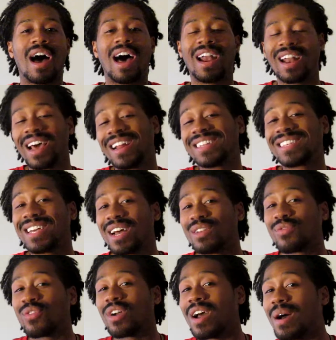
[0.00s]
a lot of
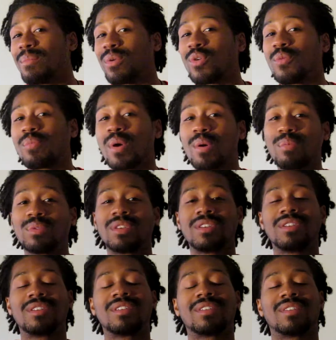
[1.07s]
times for comical
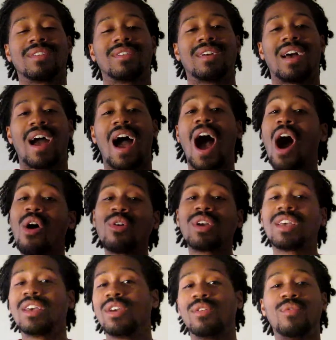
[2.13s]
purposes, I'll
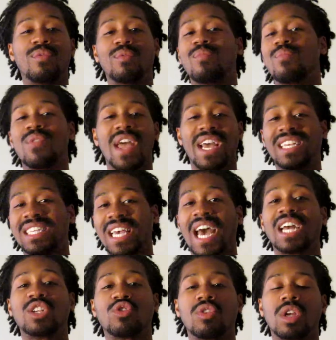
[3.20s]
give
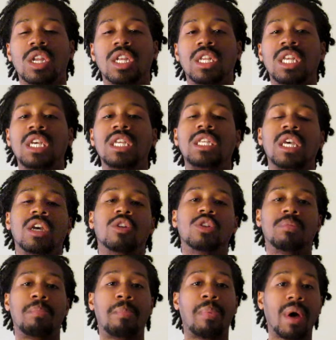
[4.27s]
exaggerated
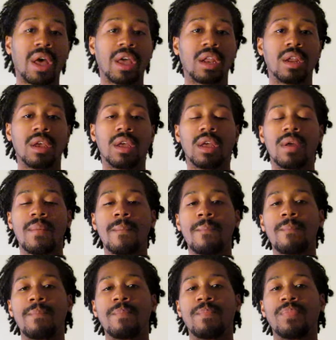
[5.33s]
details. But
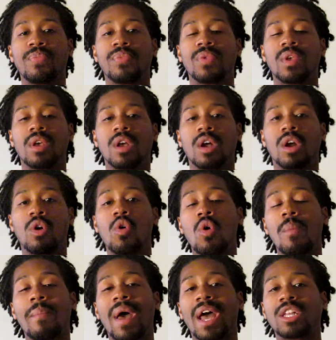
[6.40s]

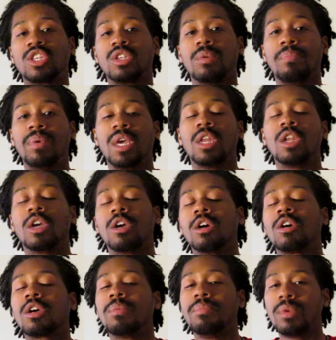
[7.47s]
going back to being a
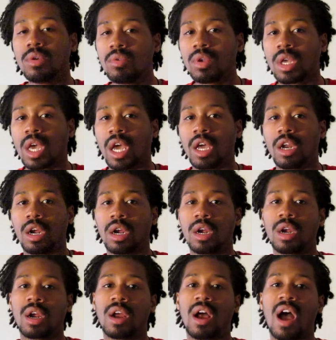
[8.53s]
good communicator,
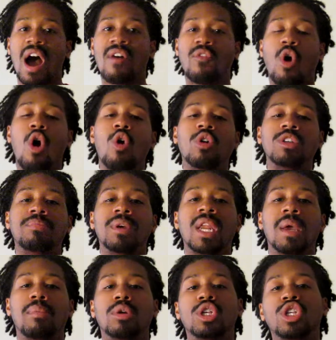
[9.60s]
I've always been
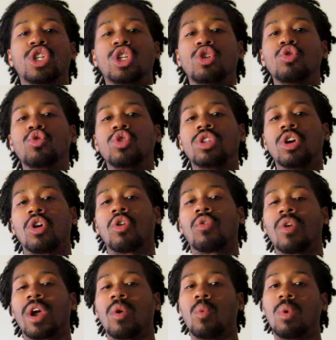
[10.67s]
able to choose the
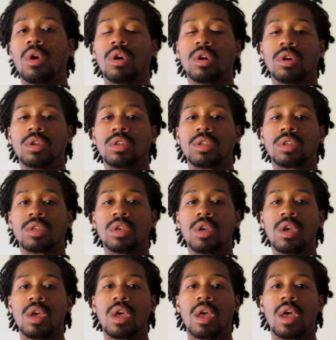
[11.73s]
correct words,
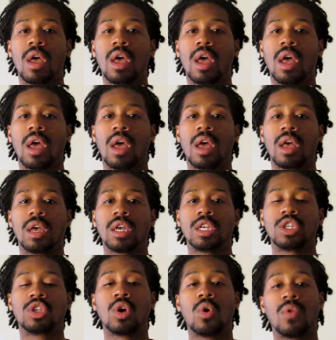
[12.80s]

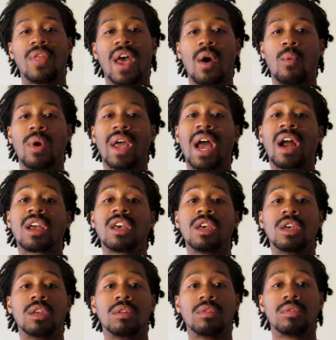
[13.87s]
so that way I
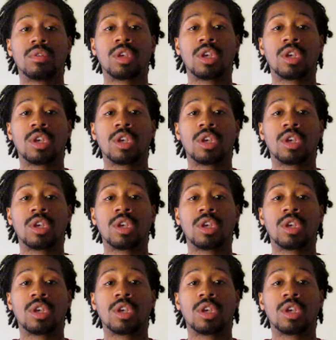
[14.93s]
can